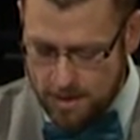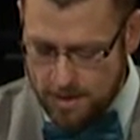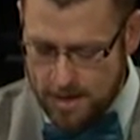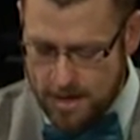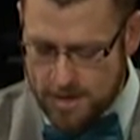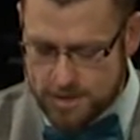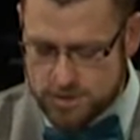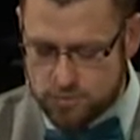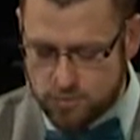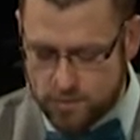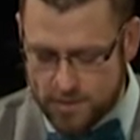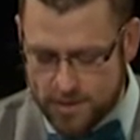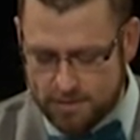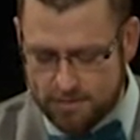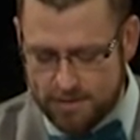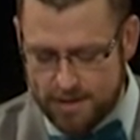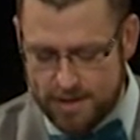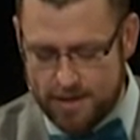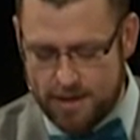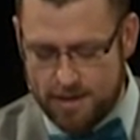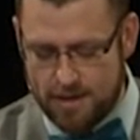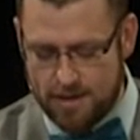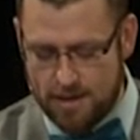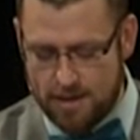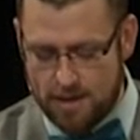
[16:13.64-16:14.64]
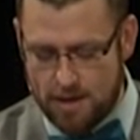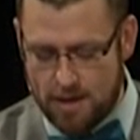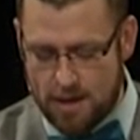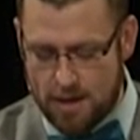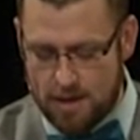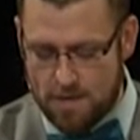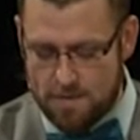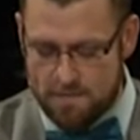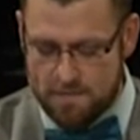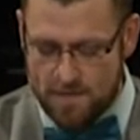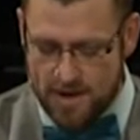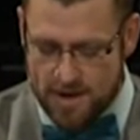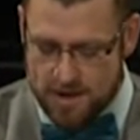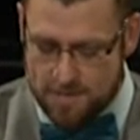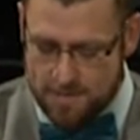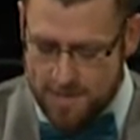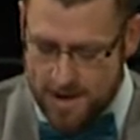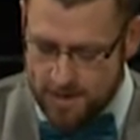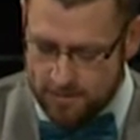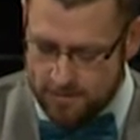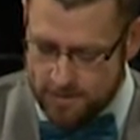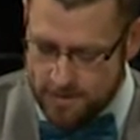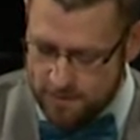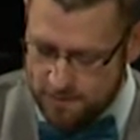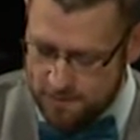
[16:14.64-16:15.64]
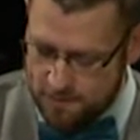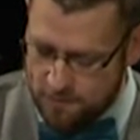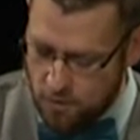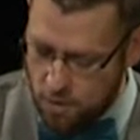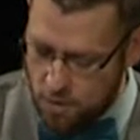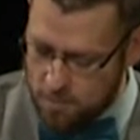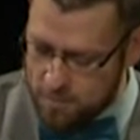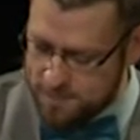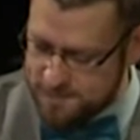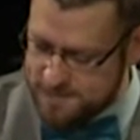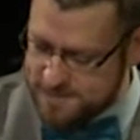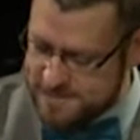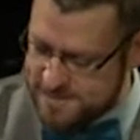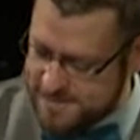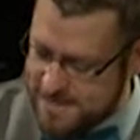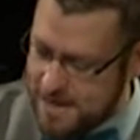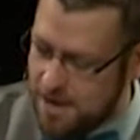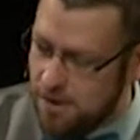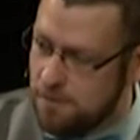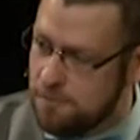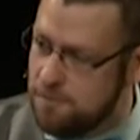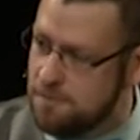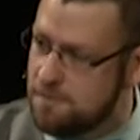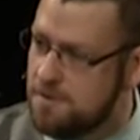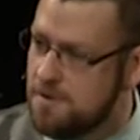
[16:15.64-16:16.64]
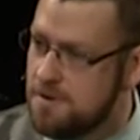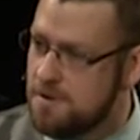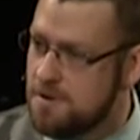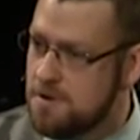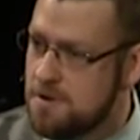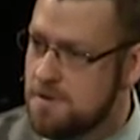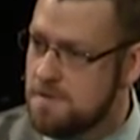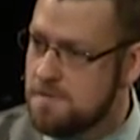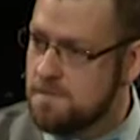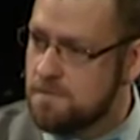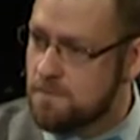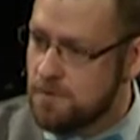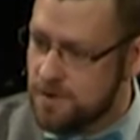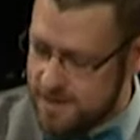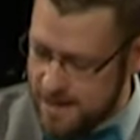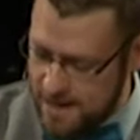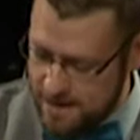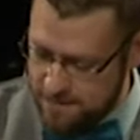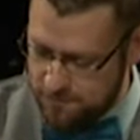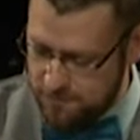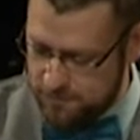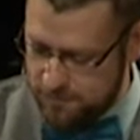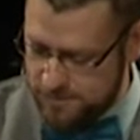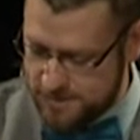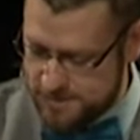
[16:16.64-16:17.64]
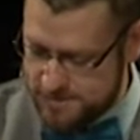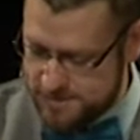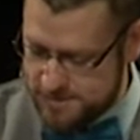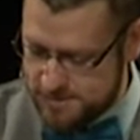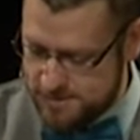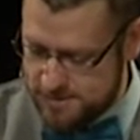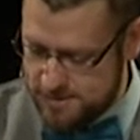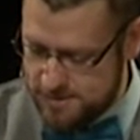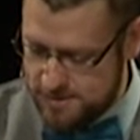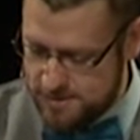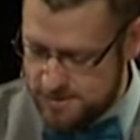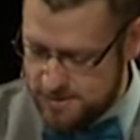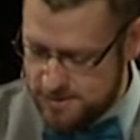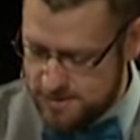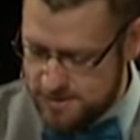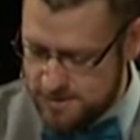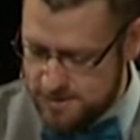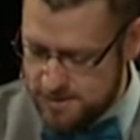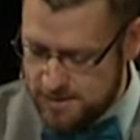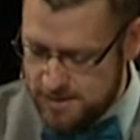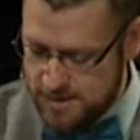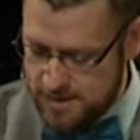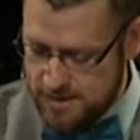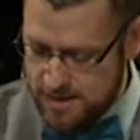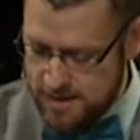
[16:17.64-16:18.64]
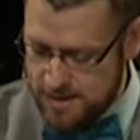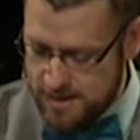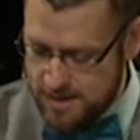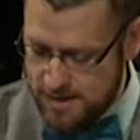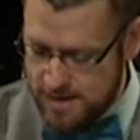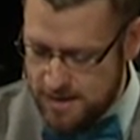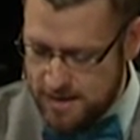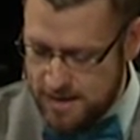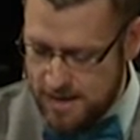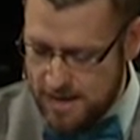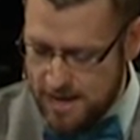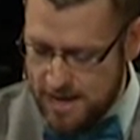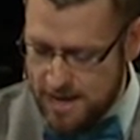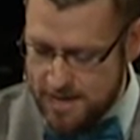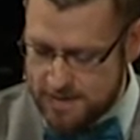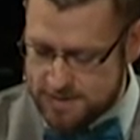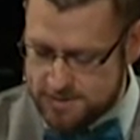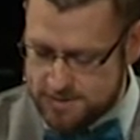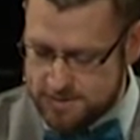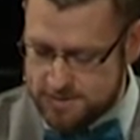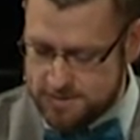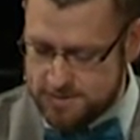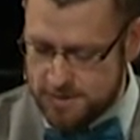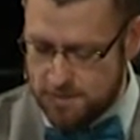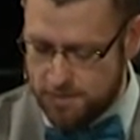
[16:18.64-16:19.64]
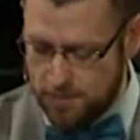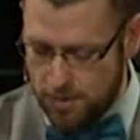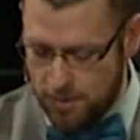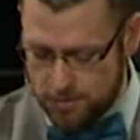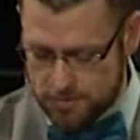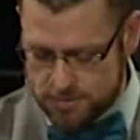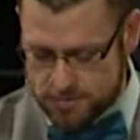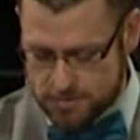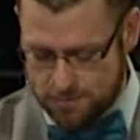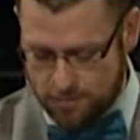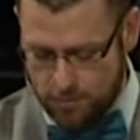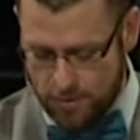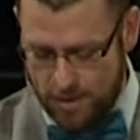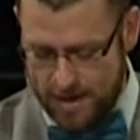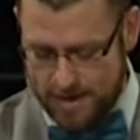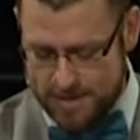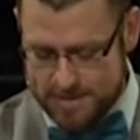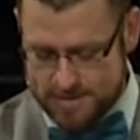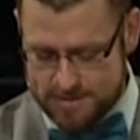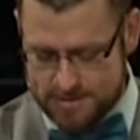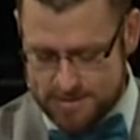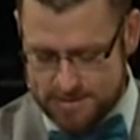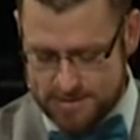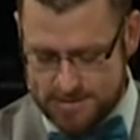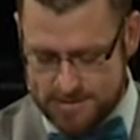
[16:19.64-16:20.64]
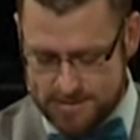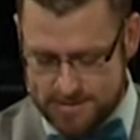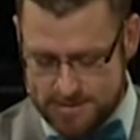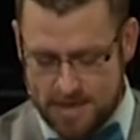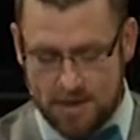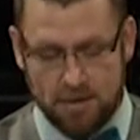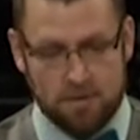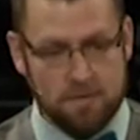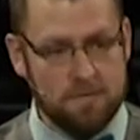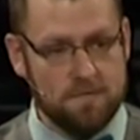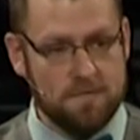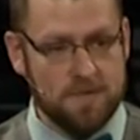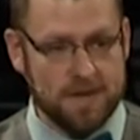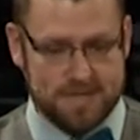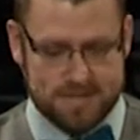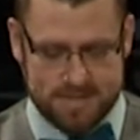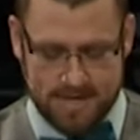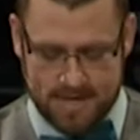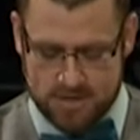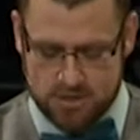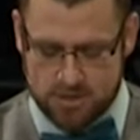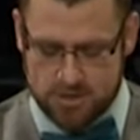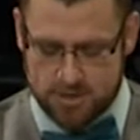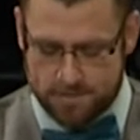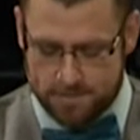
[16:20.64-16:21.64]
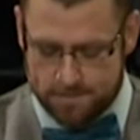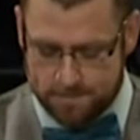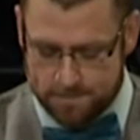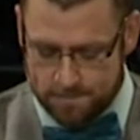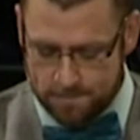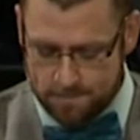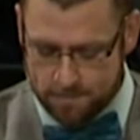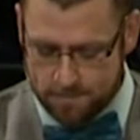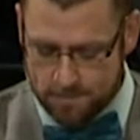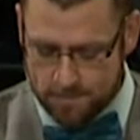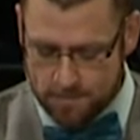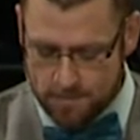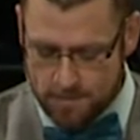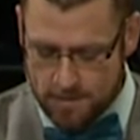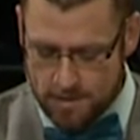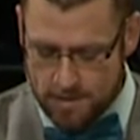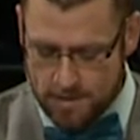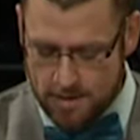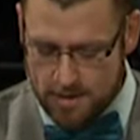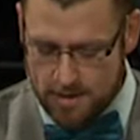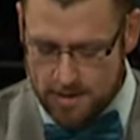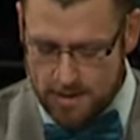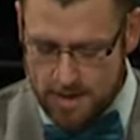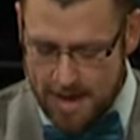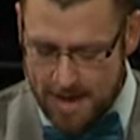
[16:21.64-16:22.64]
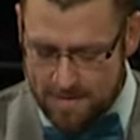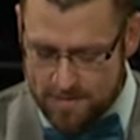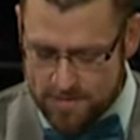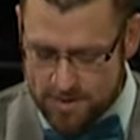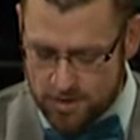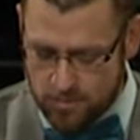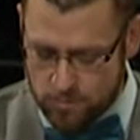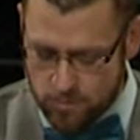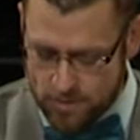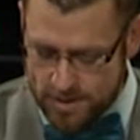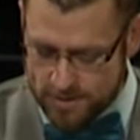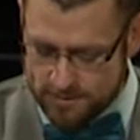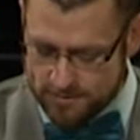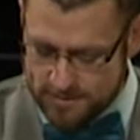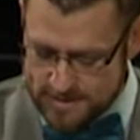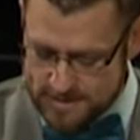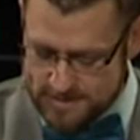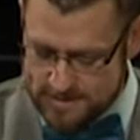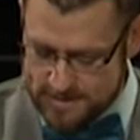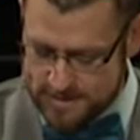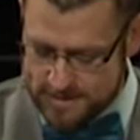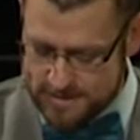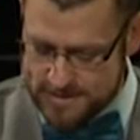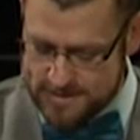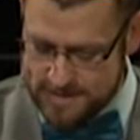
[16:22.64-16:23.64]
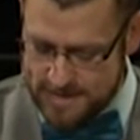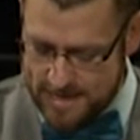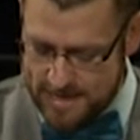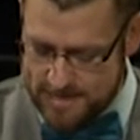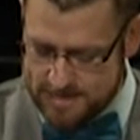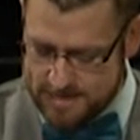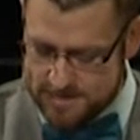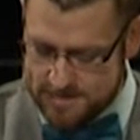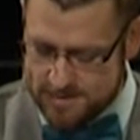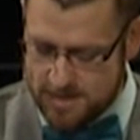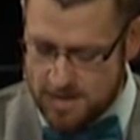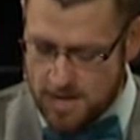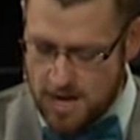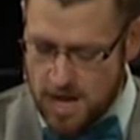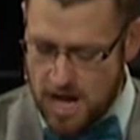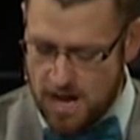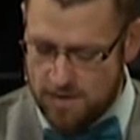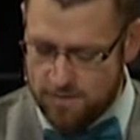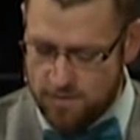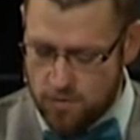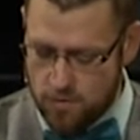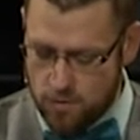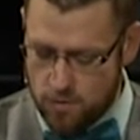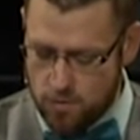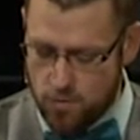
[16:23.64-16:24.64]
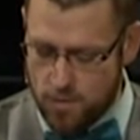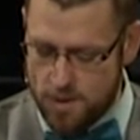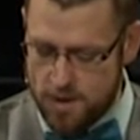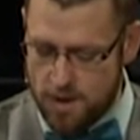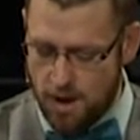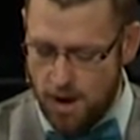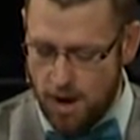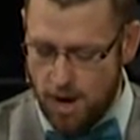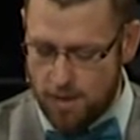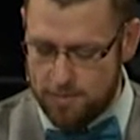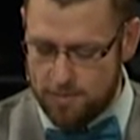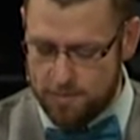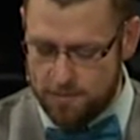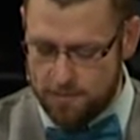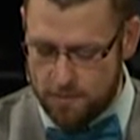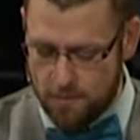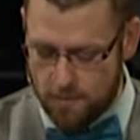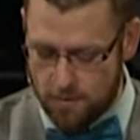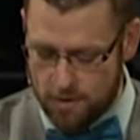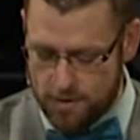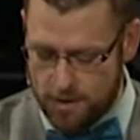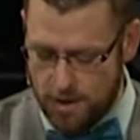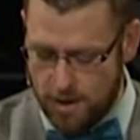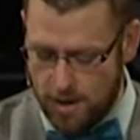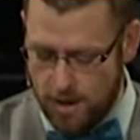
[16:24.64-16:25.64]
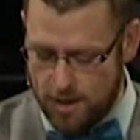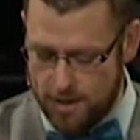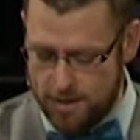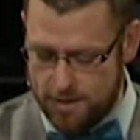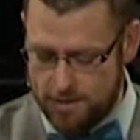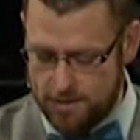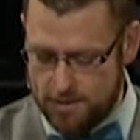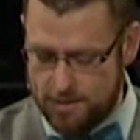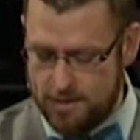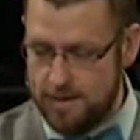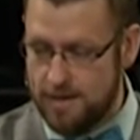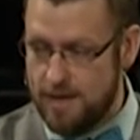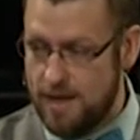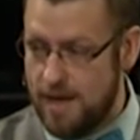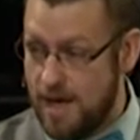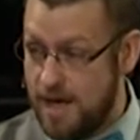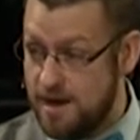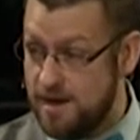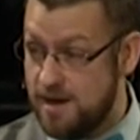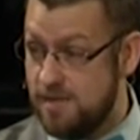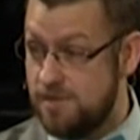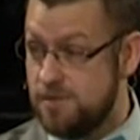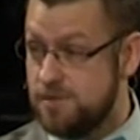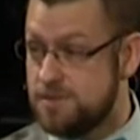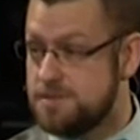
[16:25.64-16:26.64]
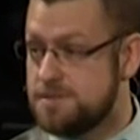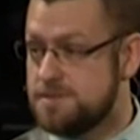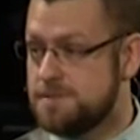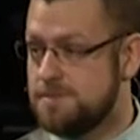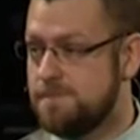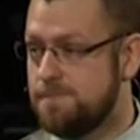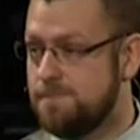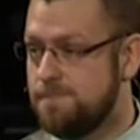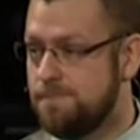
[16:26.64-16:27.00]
It's really fundamentally a form of self forgetfulness as opposed to pride's self fixation. Having a realistic sense of who we are before God and others.